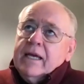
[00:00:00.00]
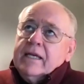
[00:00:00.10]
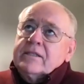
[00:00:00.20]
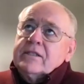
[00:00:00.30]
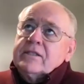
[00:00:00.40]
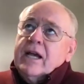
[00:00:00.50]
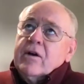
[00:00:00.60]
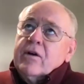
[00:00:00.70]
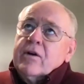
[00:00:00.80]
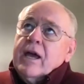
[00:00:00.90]
is to
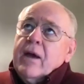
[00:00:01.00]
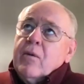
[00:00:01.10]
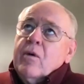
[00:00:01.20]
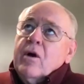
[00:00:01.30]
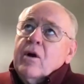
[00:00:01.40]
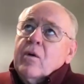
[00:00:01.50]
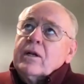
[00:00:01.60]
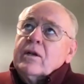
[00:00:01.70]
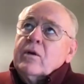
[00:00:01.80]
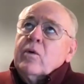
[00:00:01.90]
say, okay,
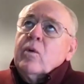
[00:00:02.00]
what